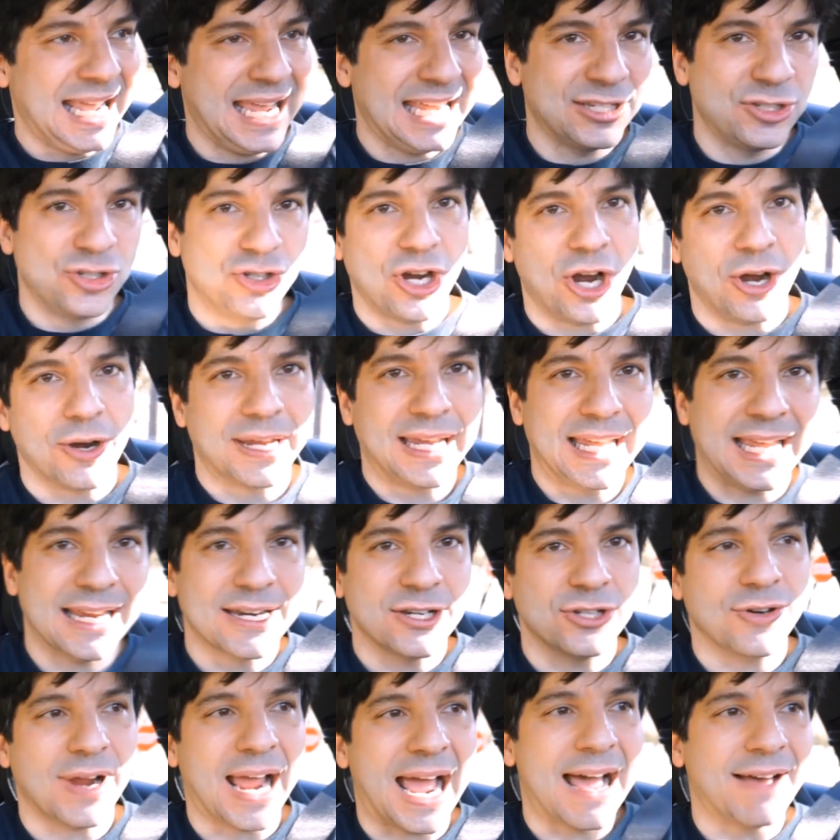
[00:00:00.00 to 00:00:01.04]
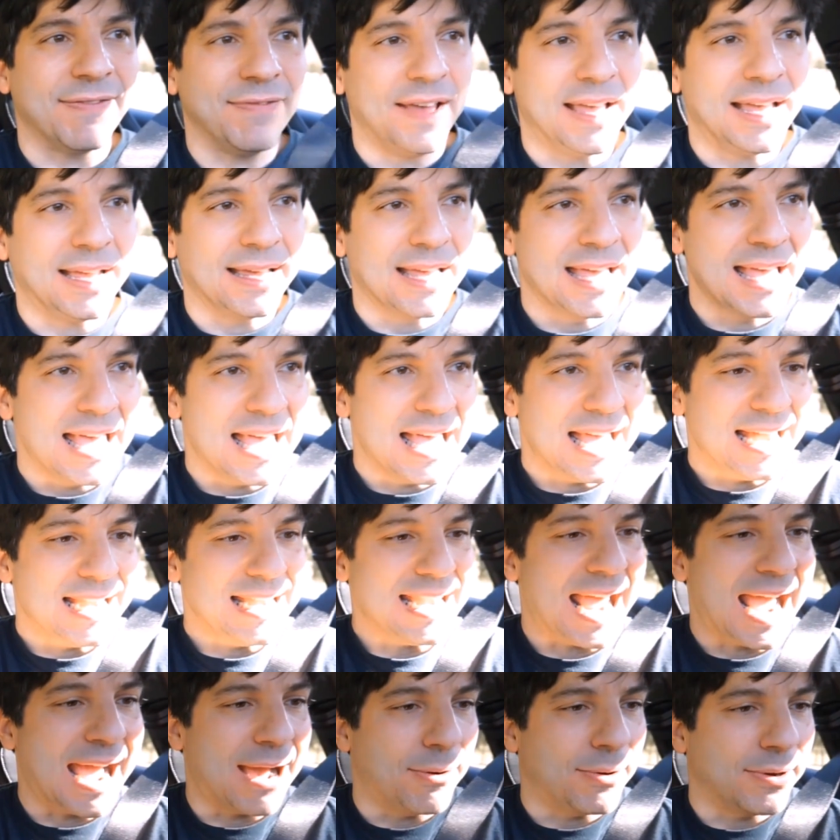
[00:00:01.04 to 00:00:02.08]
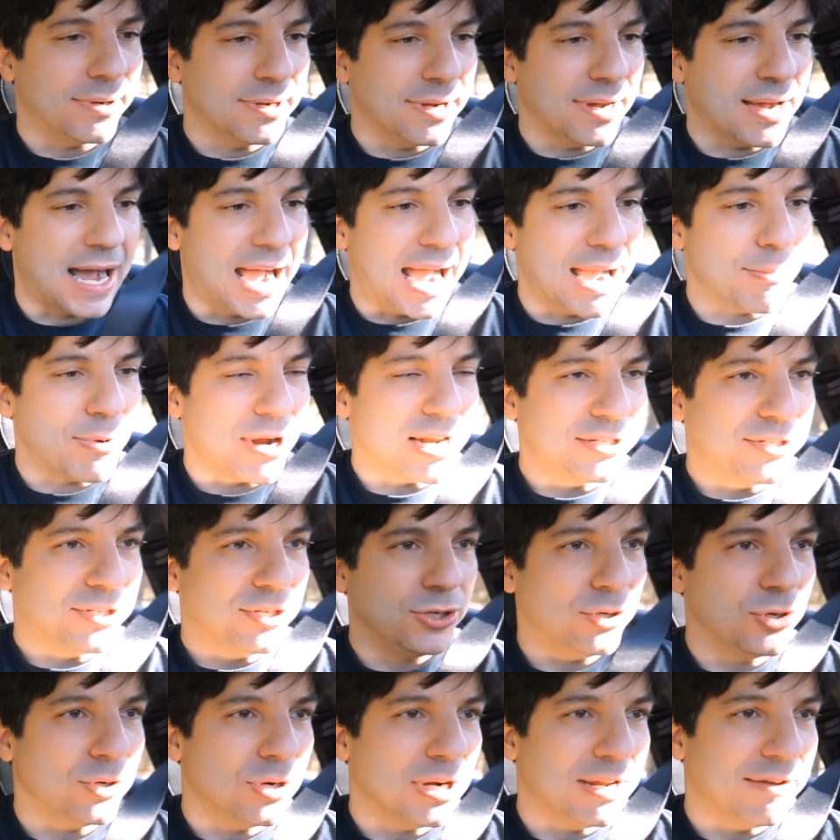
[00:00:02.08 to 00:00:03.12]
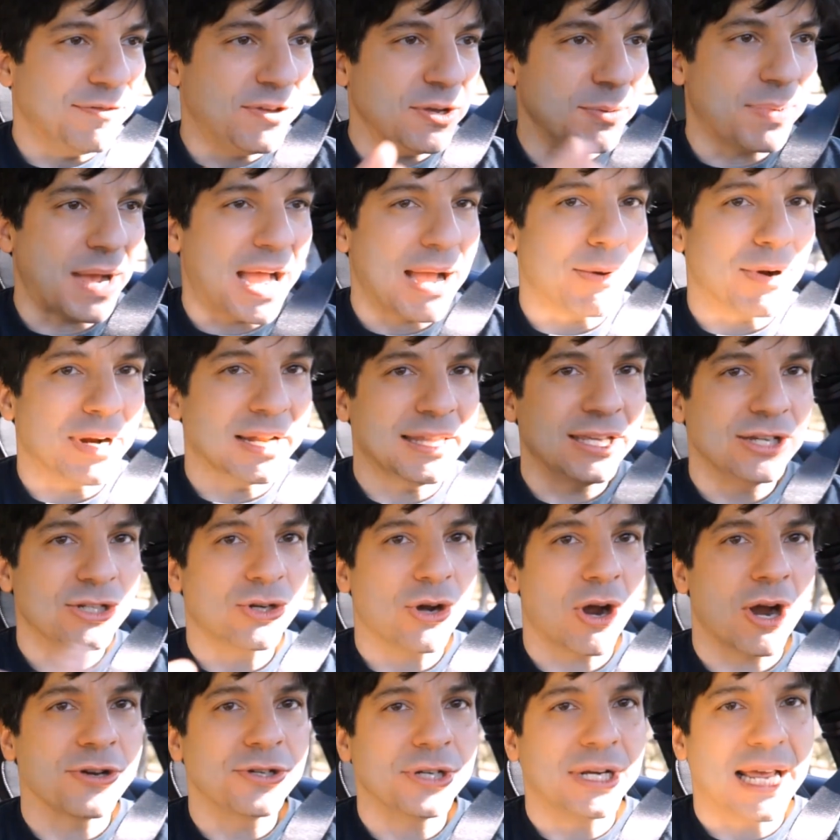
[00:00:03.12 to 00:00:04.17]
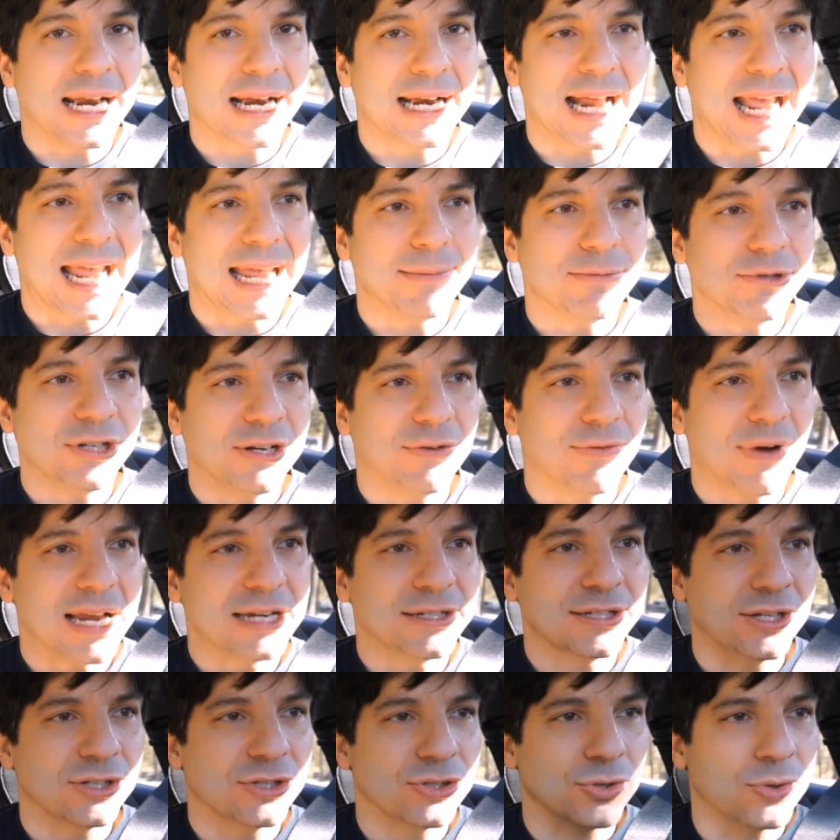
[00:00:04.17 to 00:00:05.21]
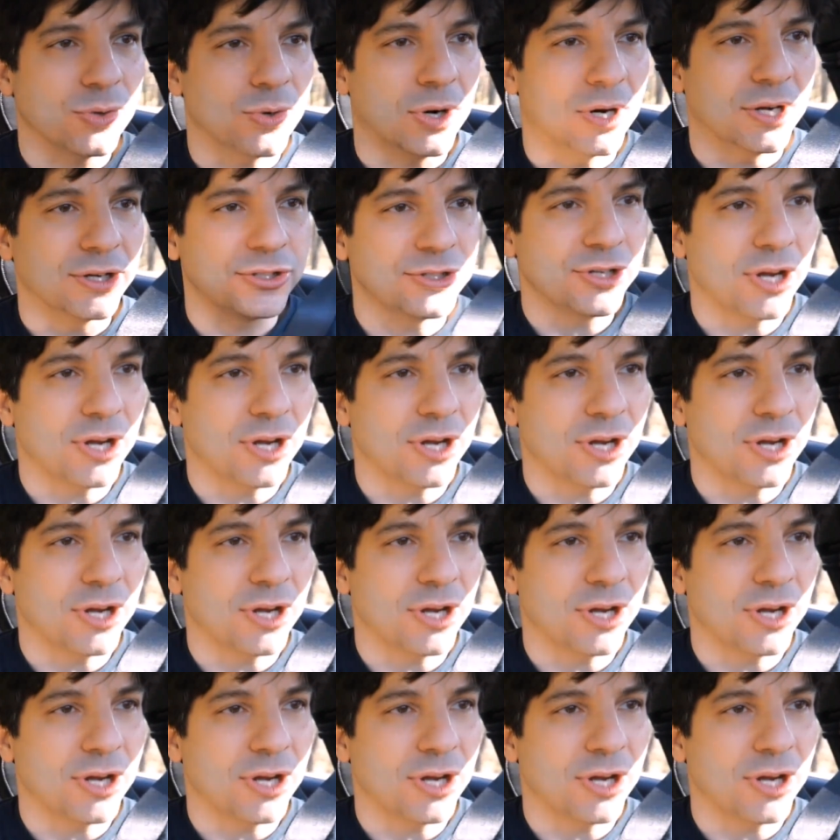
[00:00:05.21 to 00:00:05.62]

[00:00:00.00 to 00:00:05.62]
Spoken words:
It's jerky in traffic. Now, if you buy one of these cars, you get an Amg Racing School.